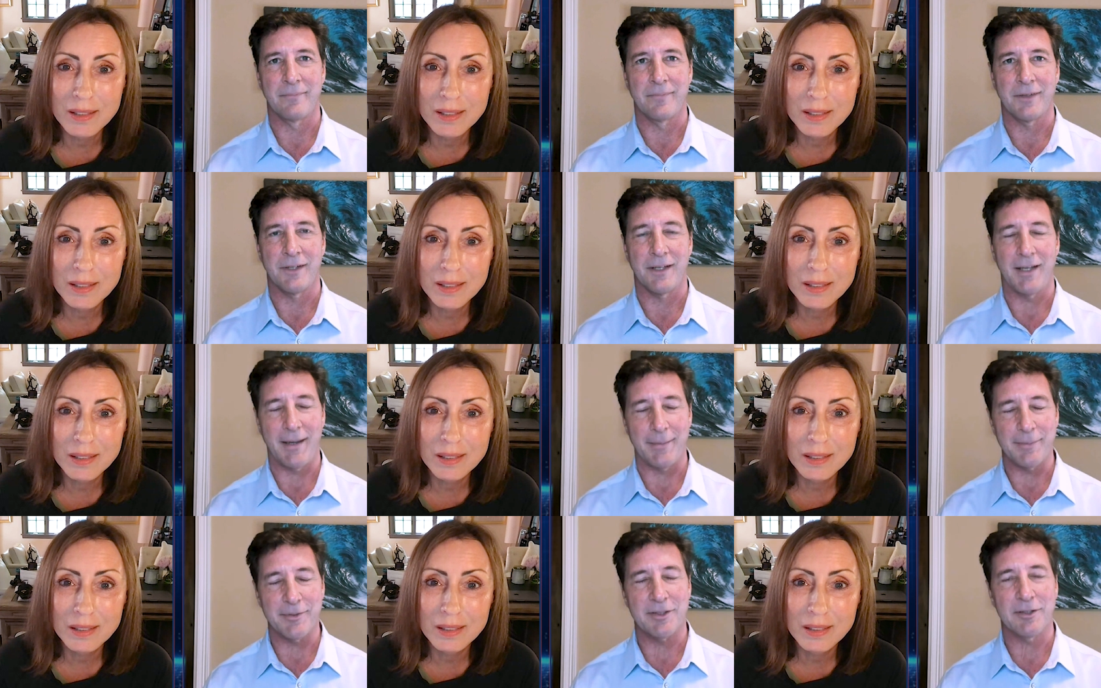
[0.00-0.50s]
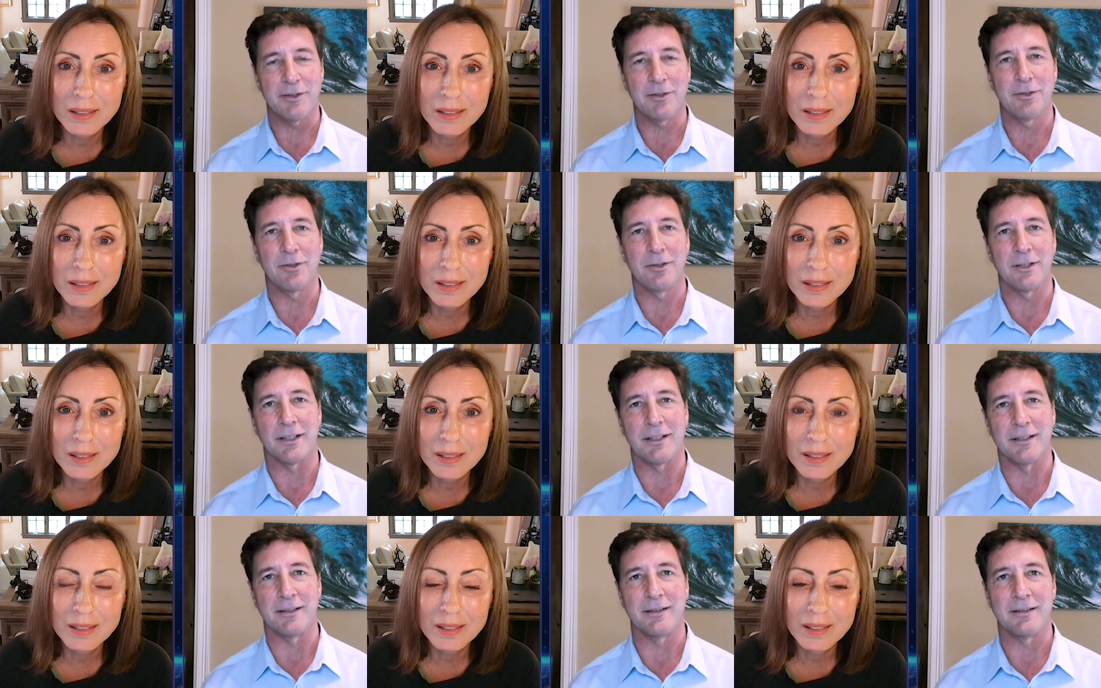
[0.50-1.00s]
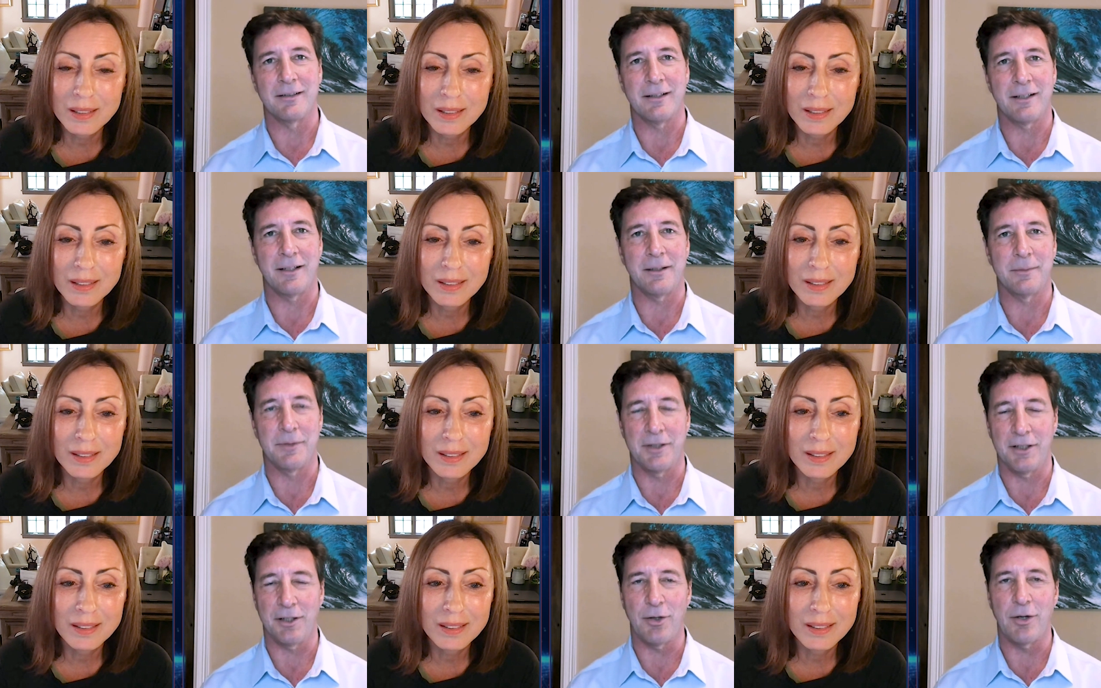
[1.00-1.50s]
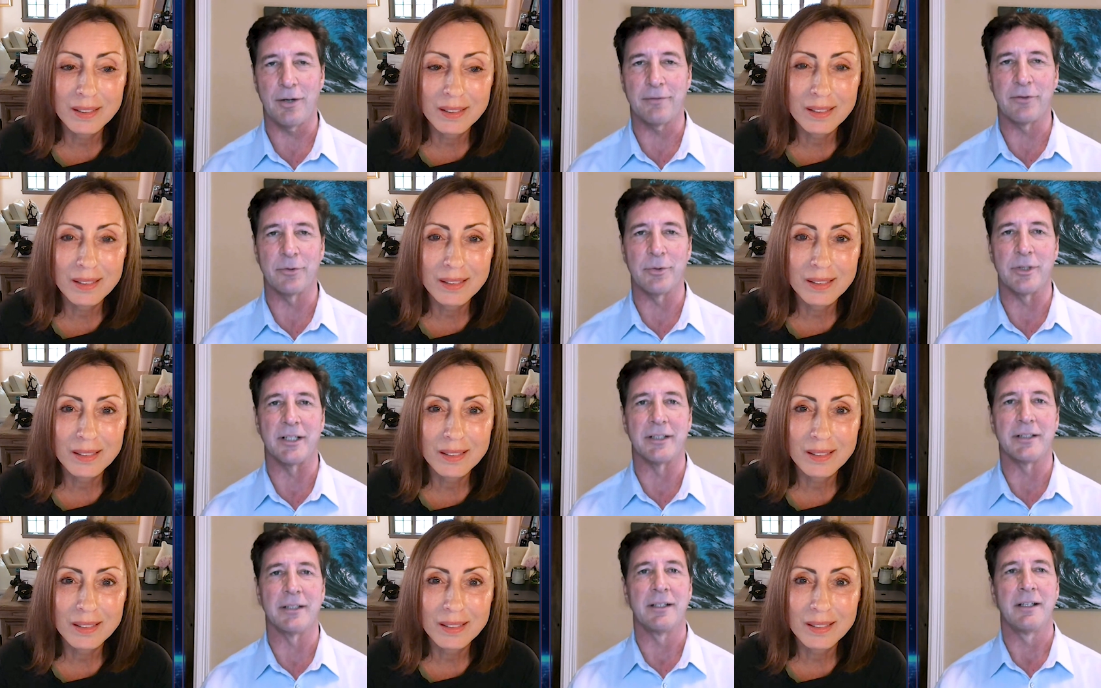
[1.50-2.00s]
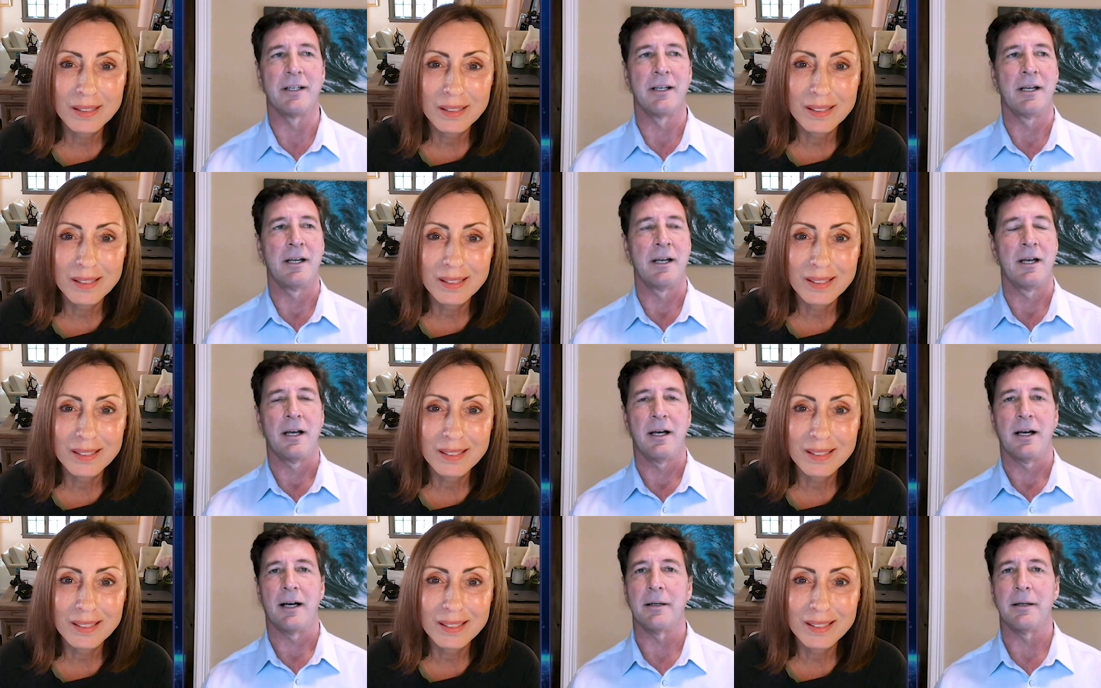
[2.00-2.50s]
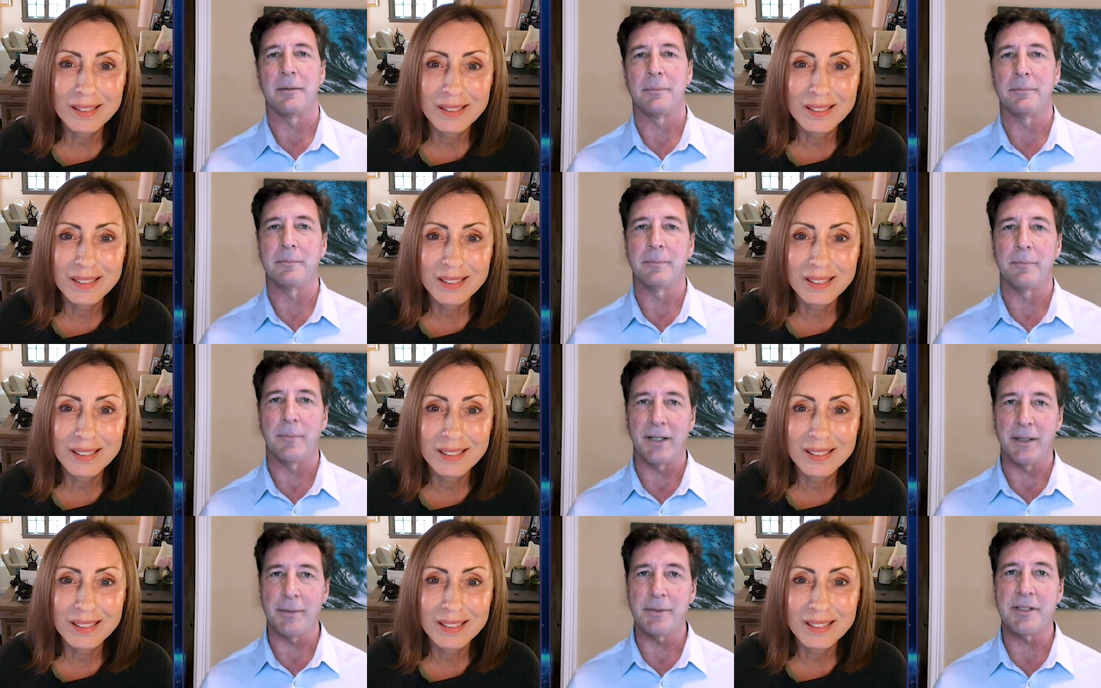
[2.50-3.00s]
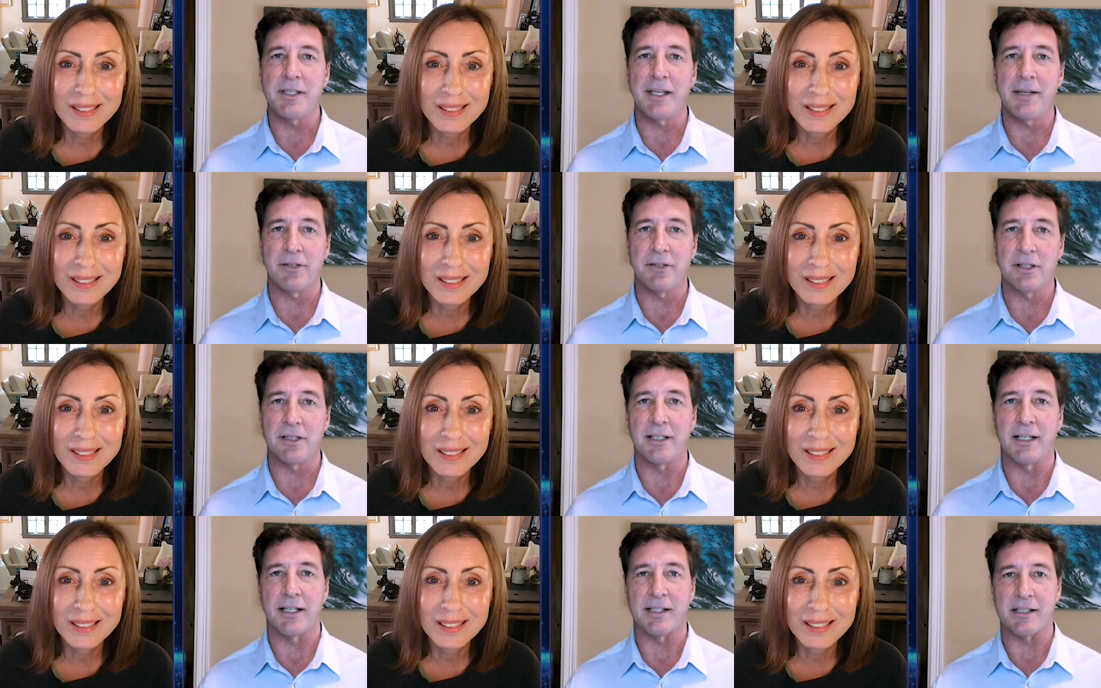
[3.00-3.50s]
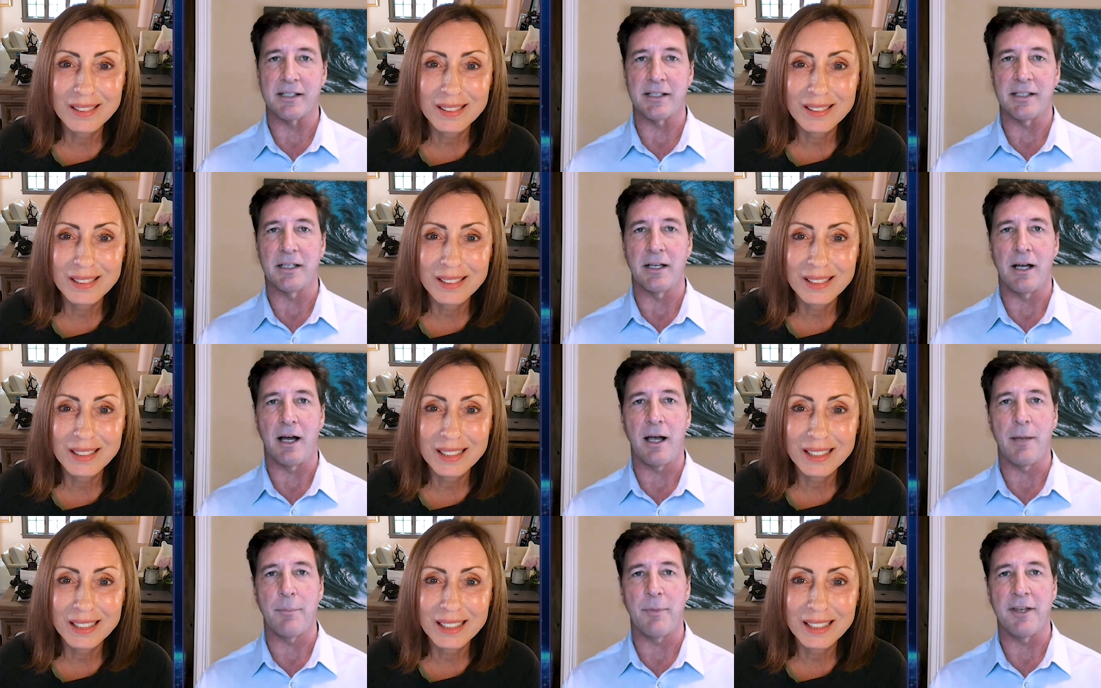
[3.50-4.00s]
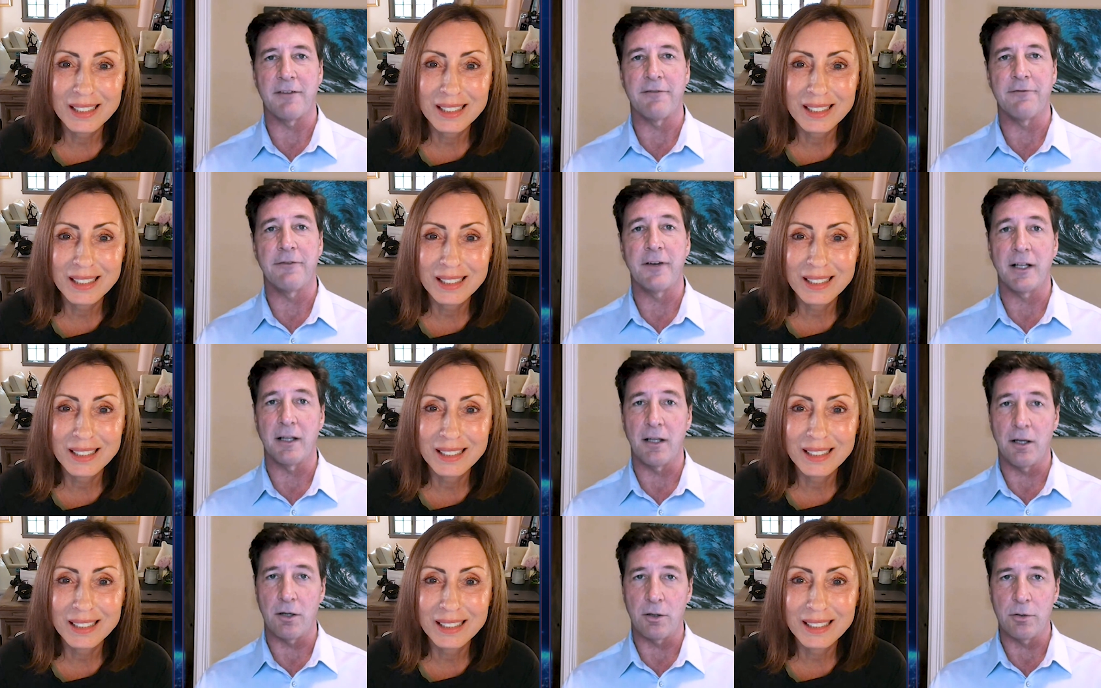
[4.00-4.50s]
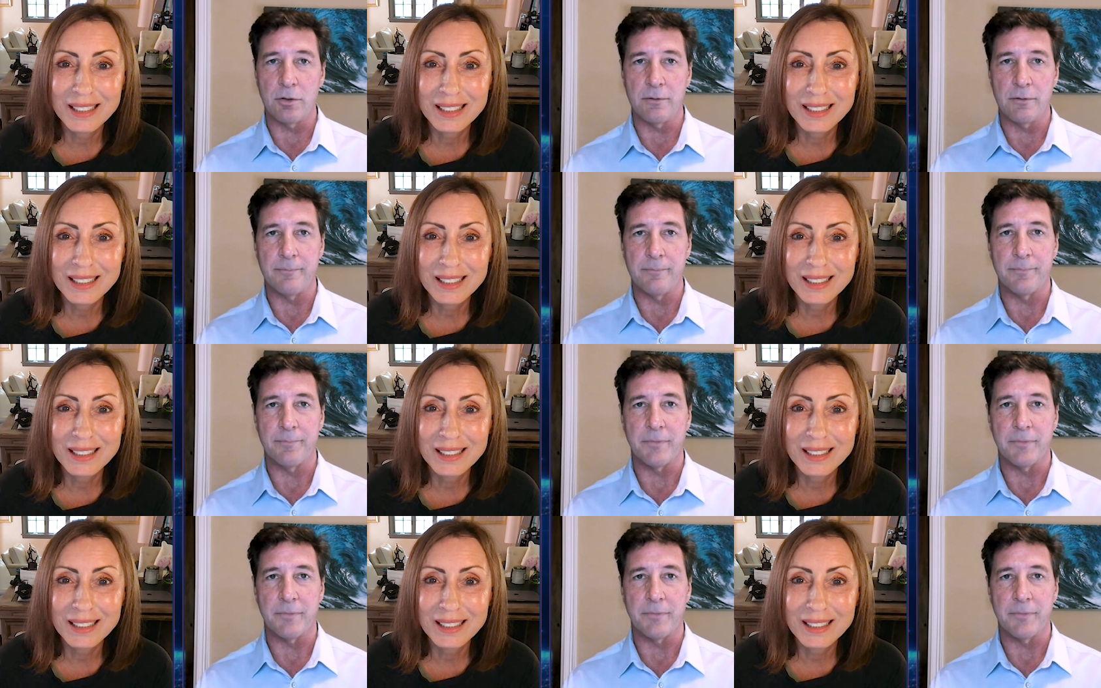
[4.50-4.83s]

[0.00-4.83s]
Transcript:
Speaker 1: Absolutely. Um, hello, everyone. Uh, my name is David Konetski. I'm a fellow